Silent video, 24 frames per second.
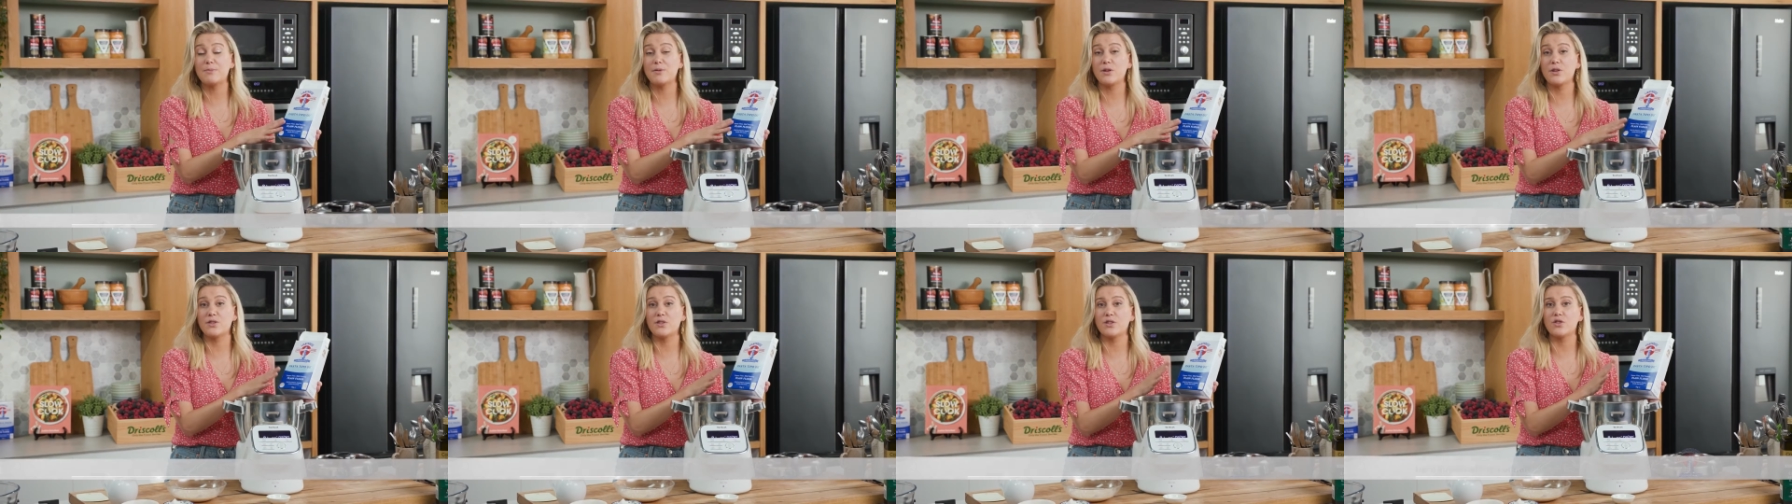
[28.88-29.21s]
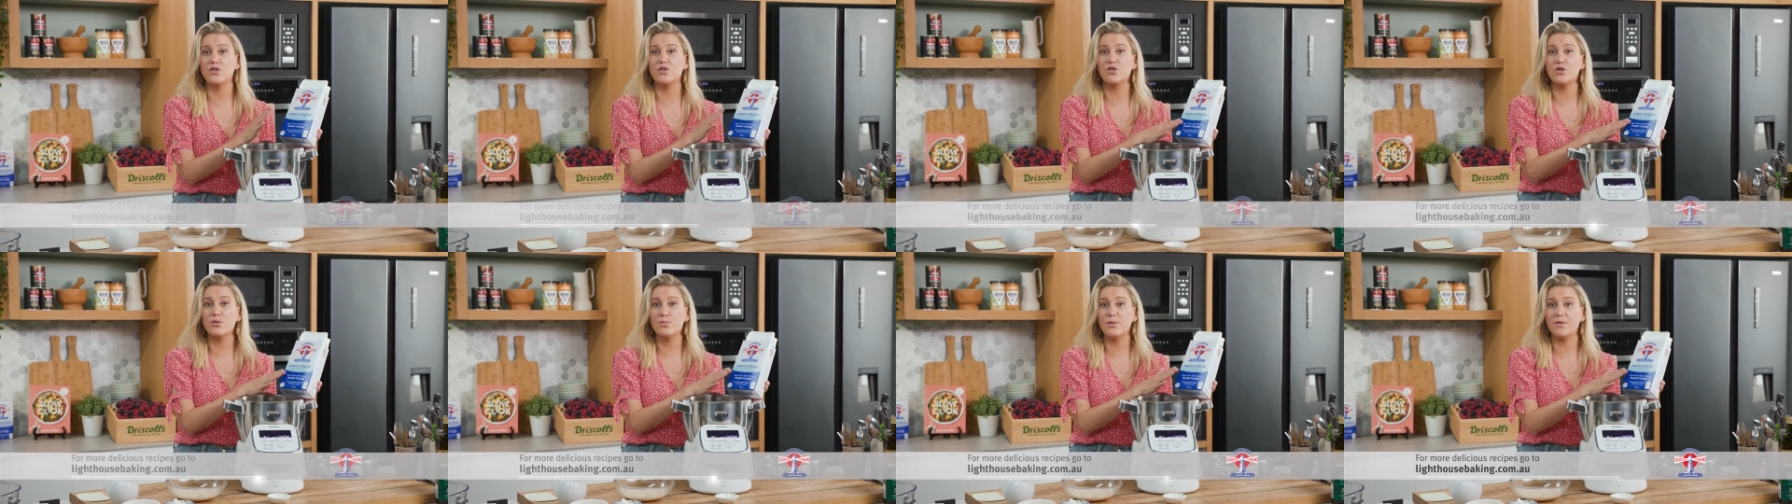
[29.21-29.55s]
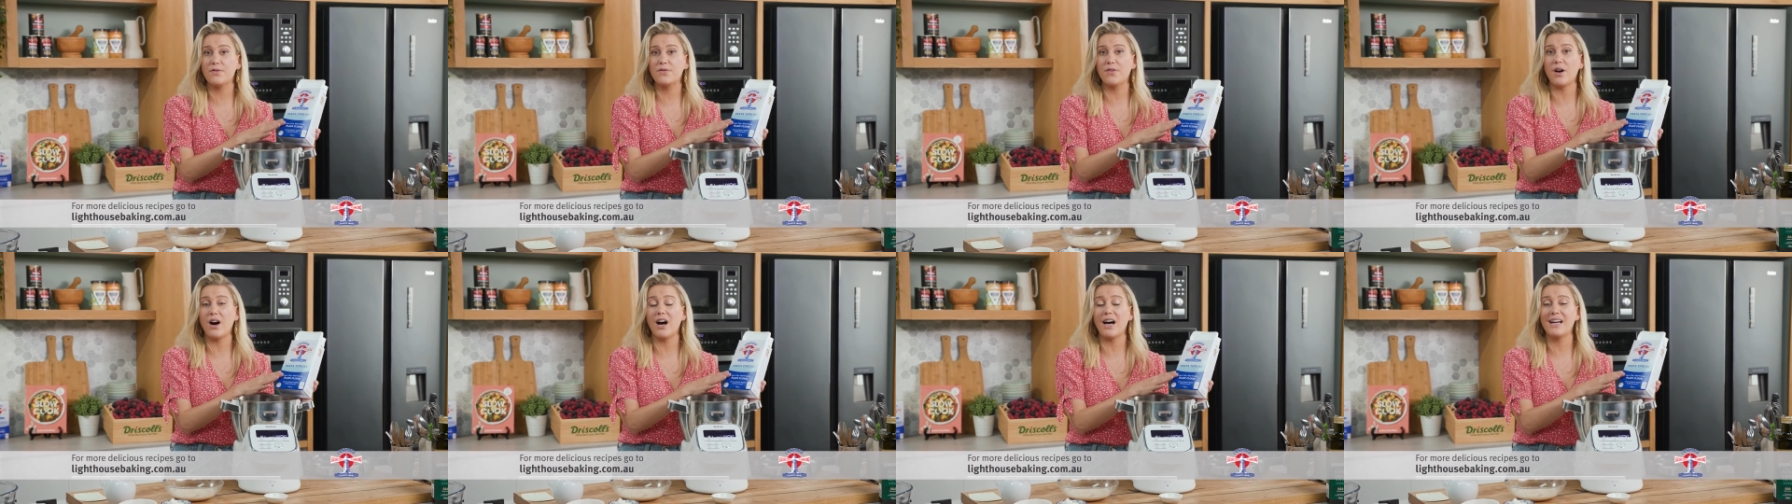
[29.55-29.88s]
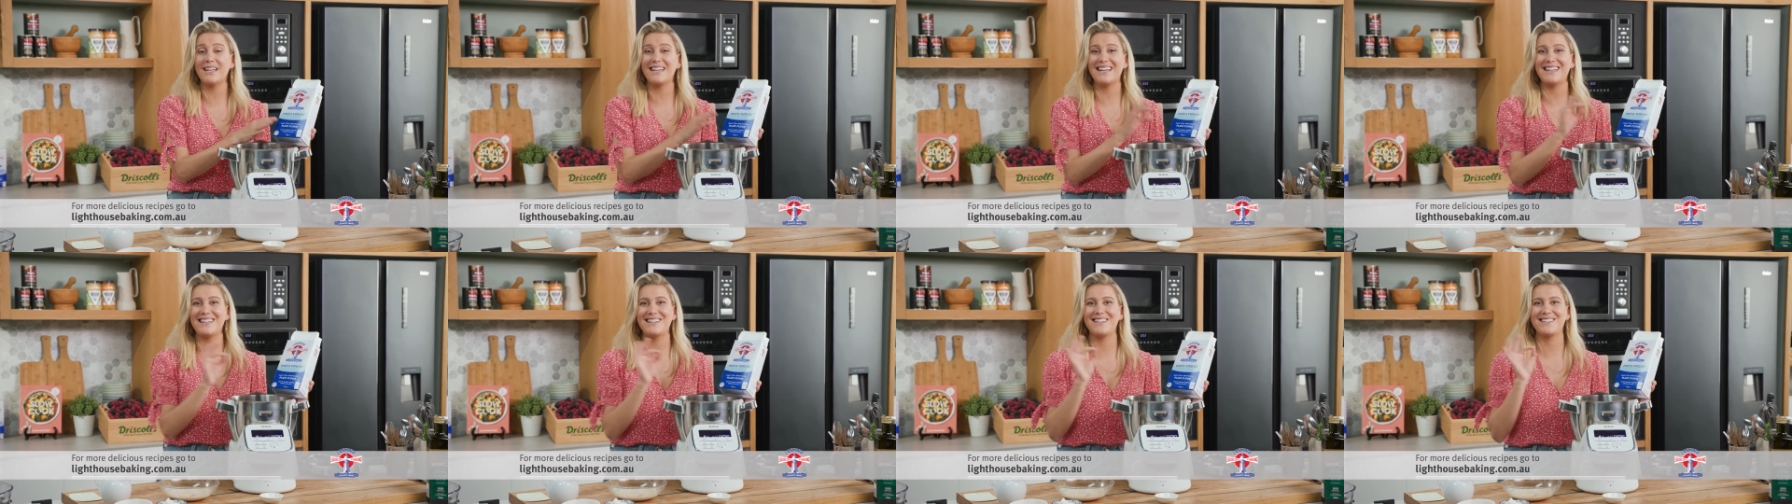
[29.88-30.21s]
because it's super
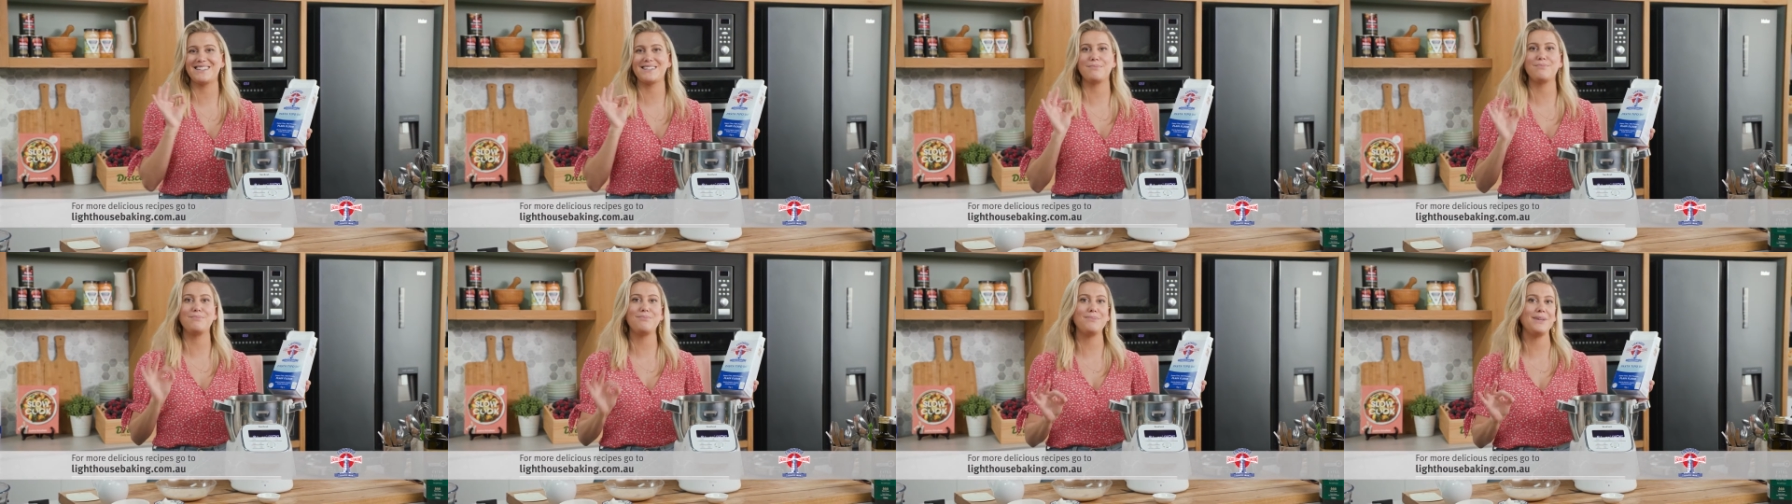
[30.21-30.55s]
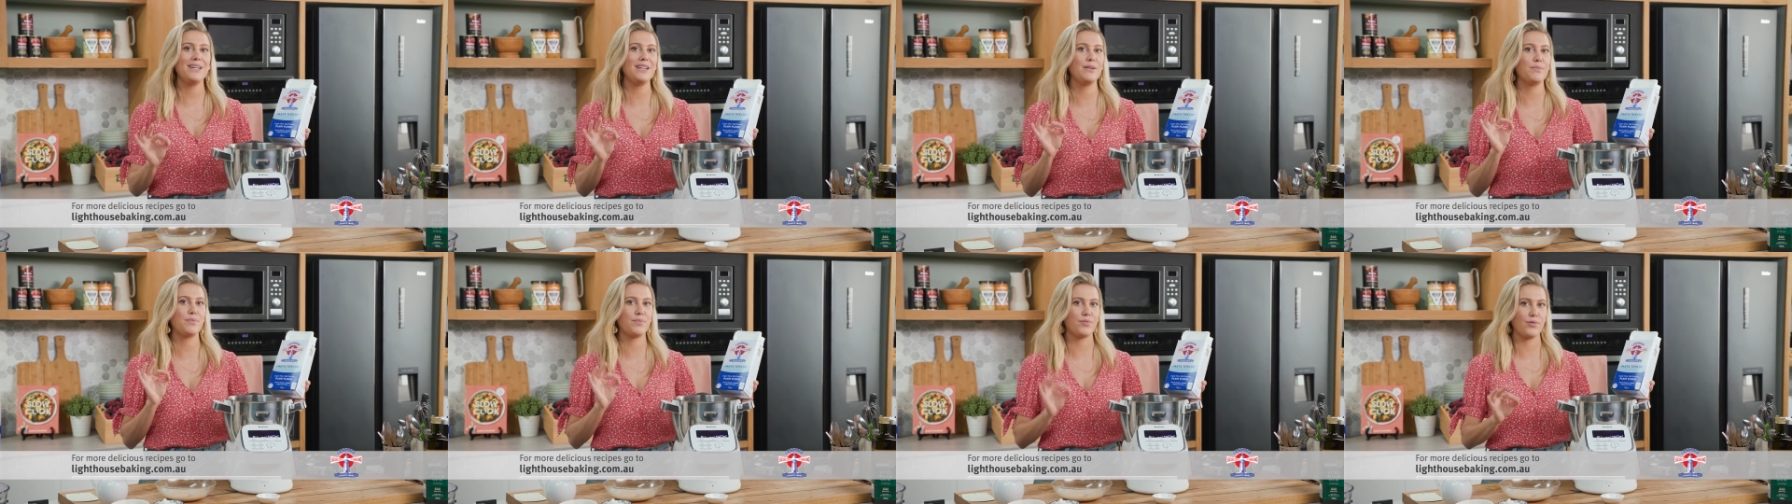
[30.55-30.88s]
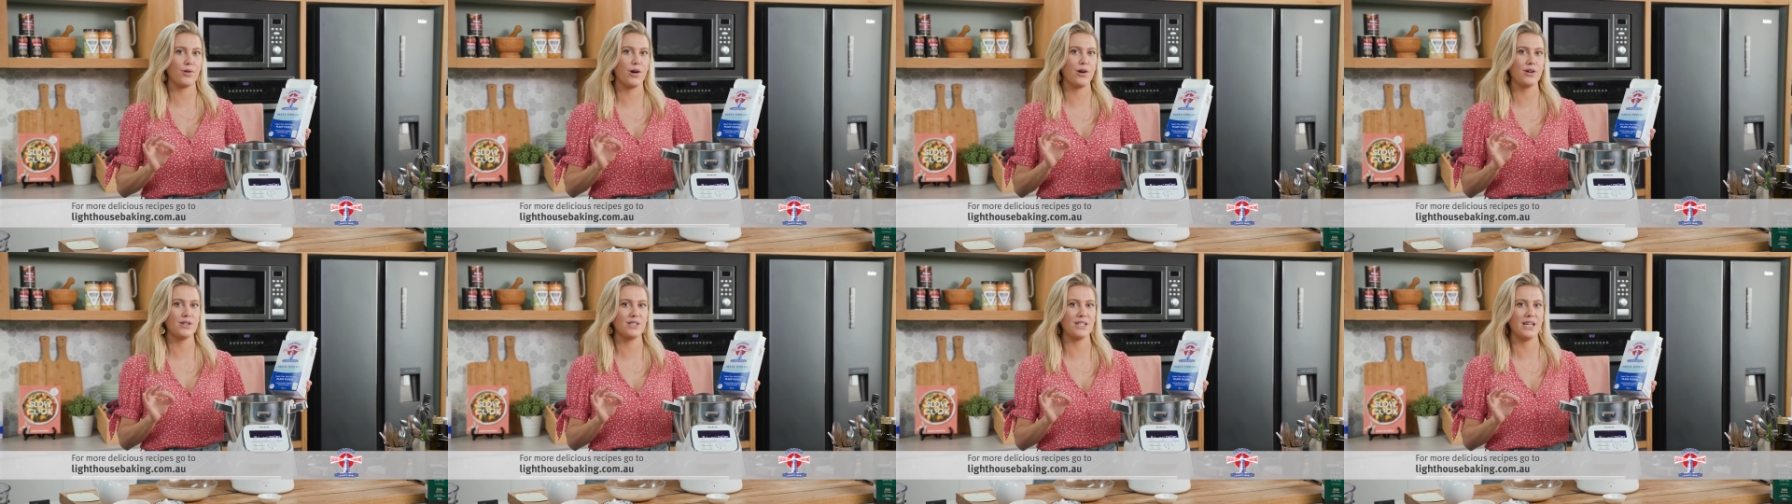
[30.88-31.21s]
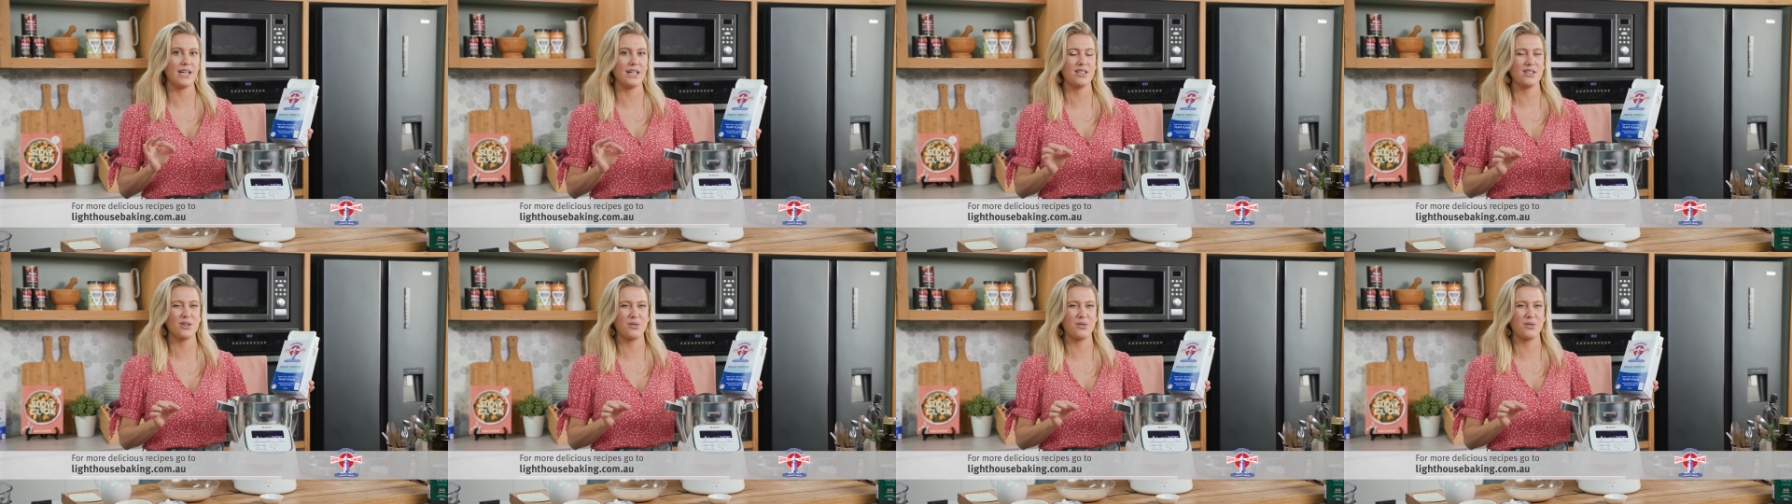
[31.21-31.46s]
fine and it's a mid-protein,